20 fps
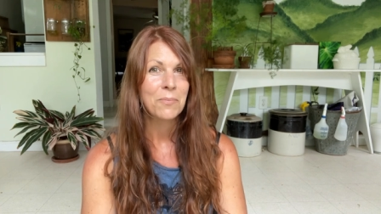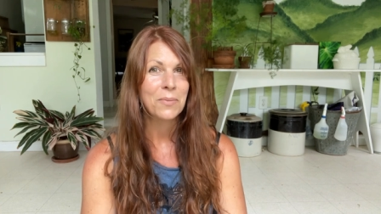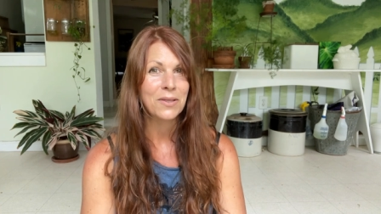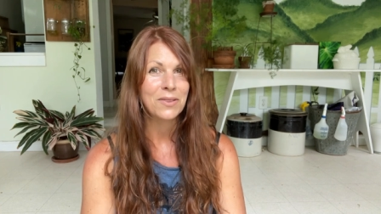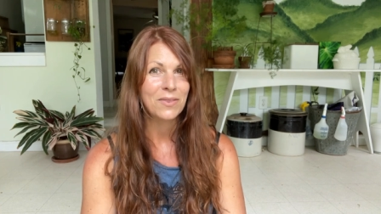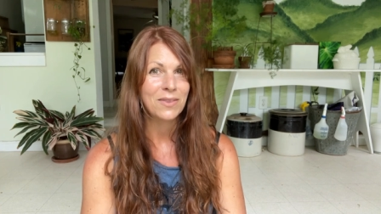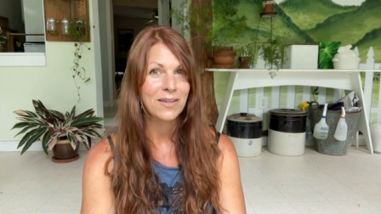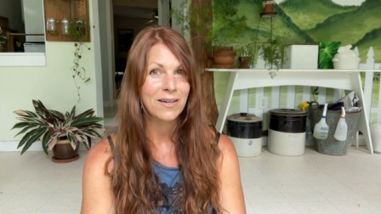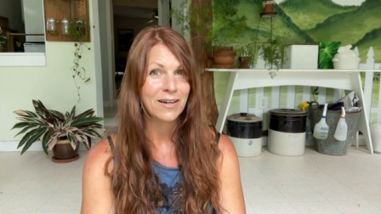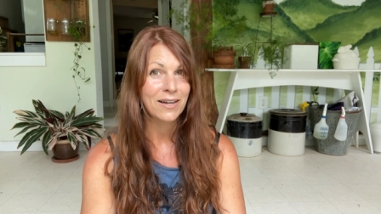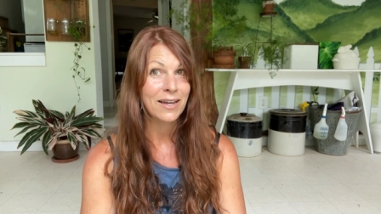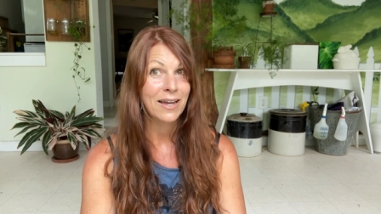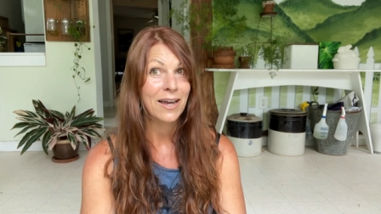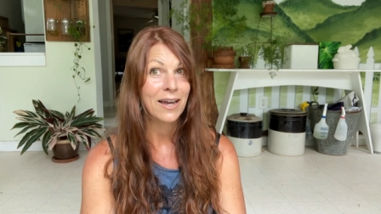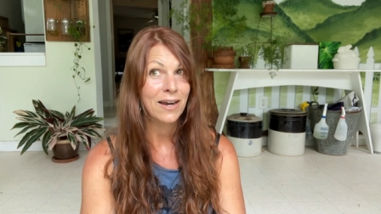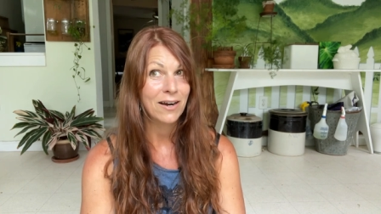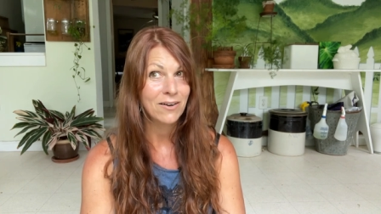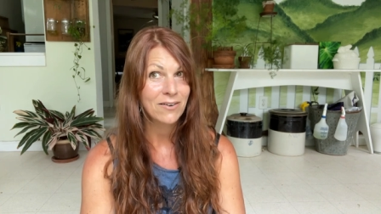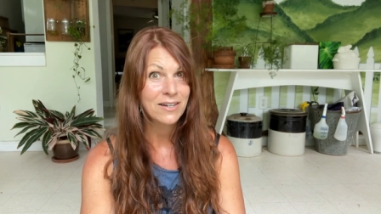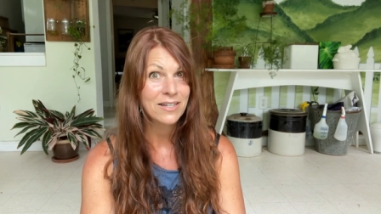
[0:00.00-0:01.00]
But the
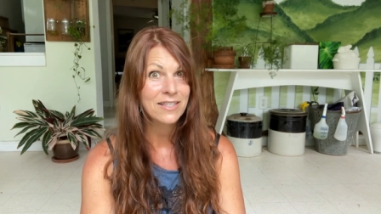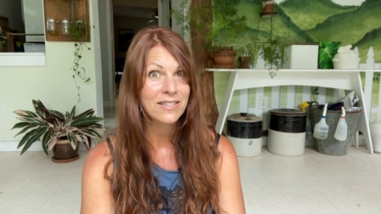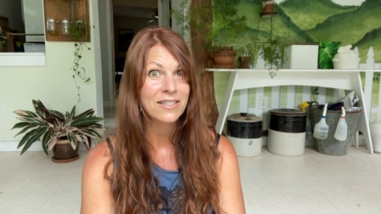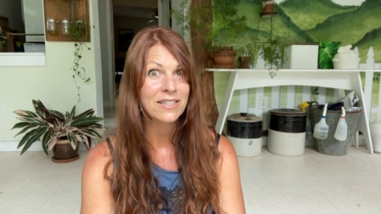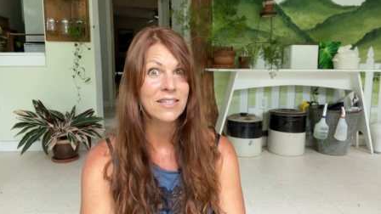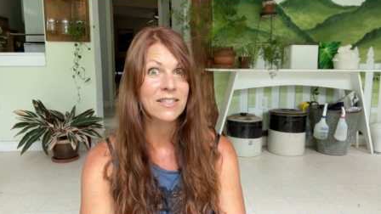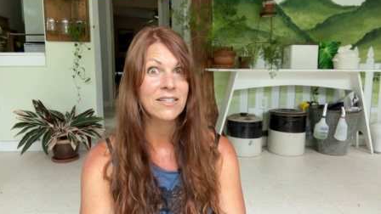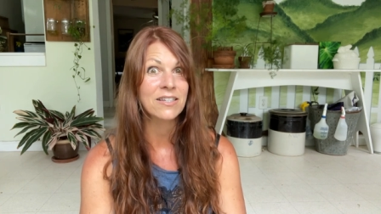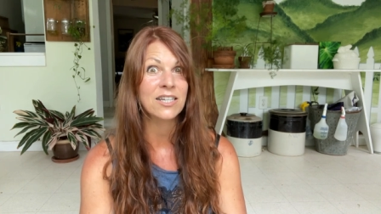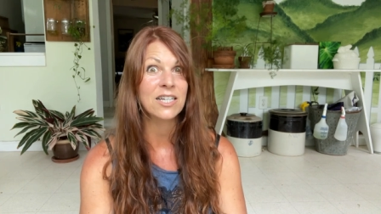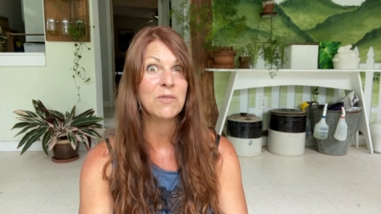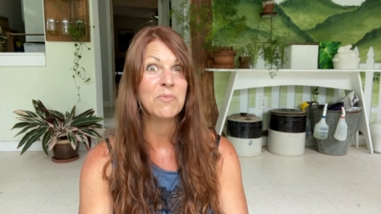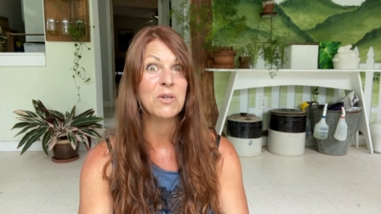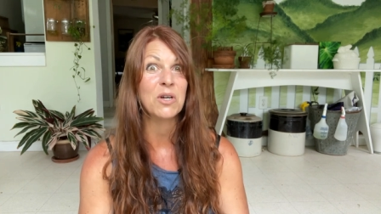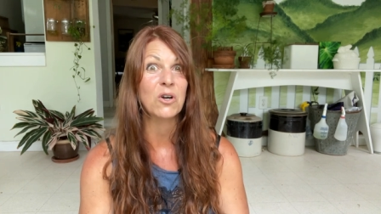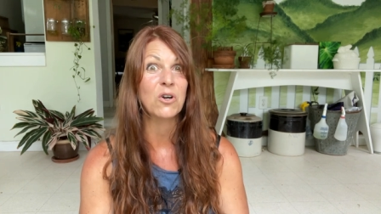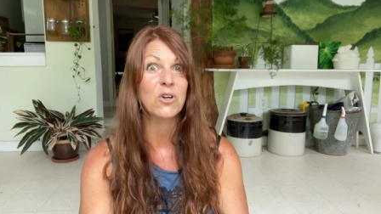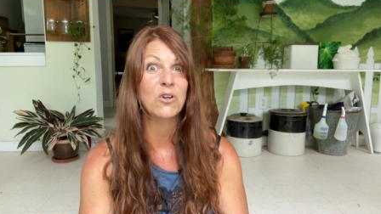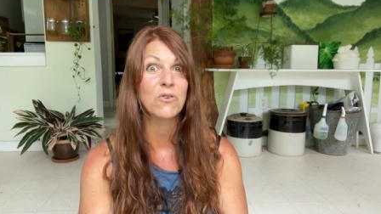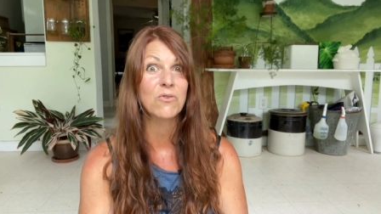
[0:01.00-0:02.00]
carrots, it's going to
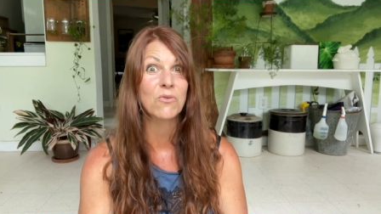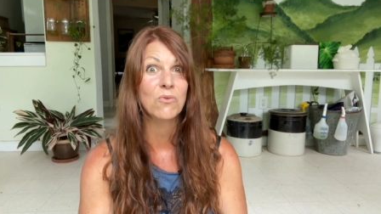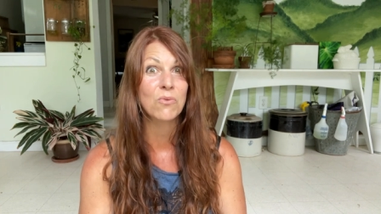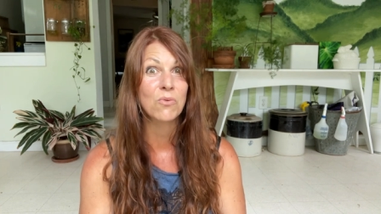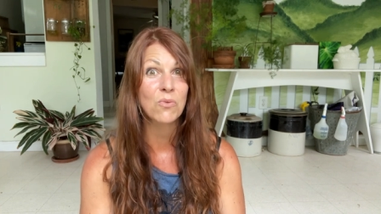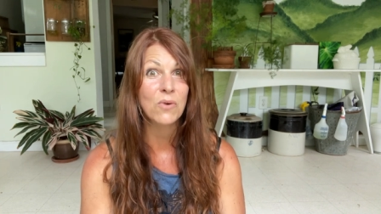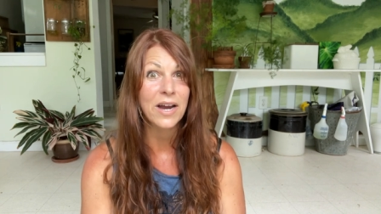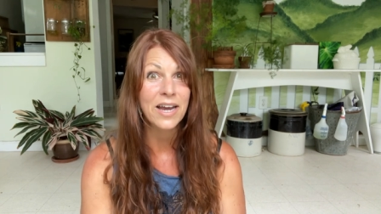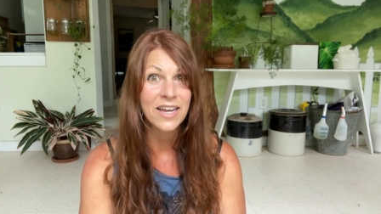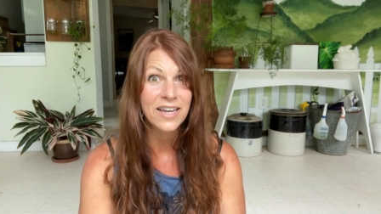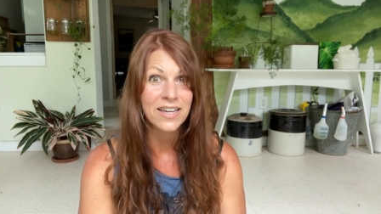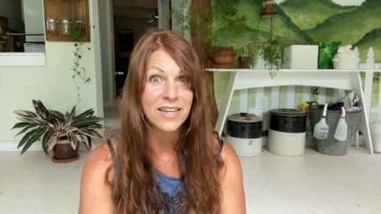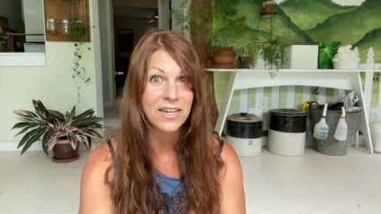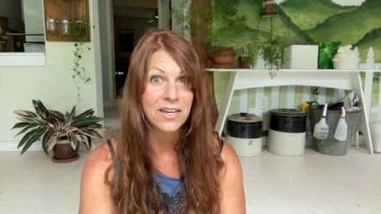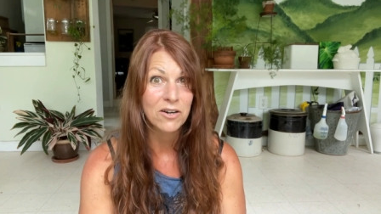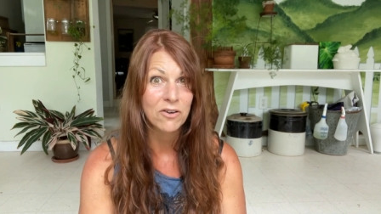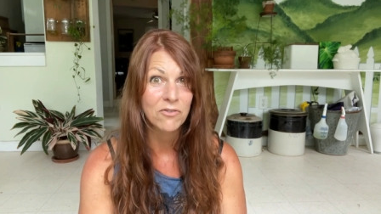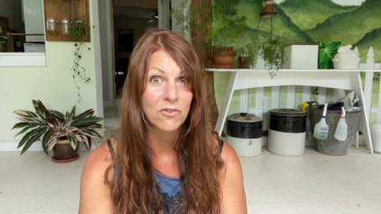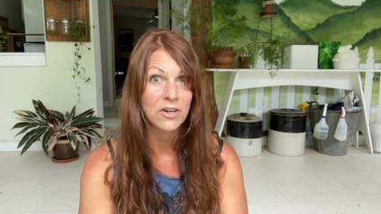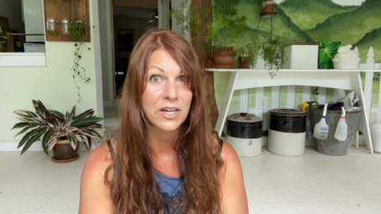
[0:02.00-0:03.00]
be a great
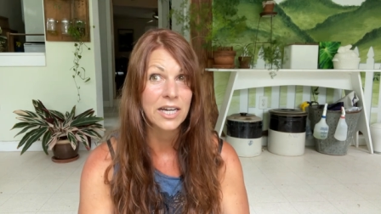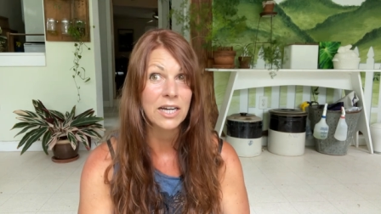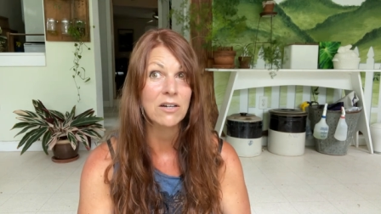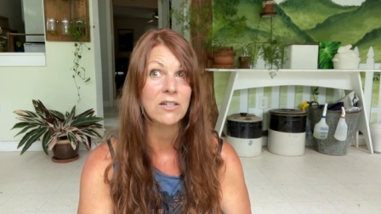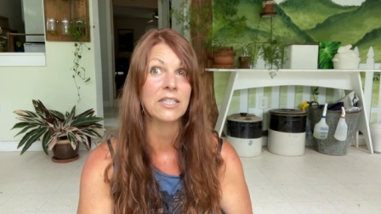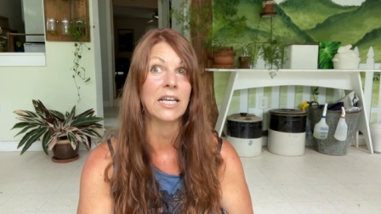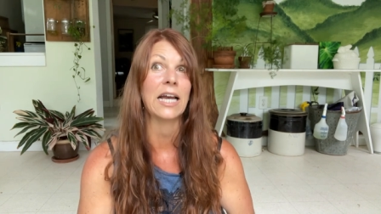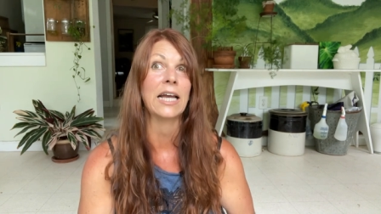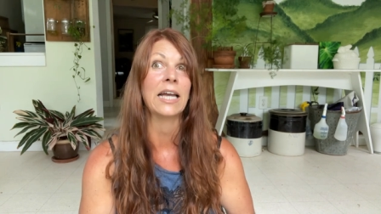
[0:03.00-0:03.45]
year for carrots.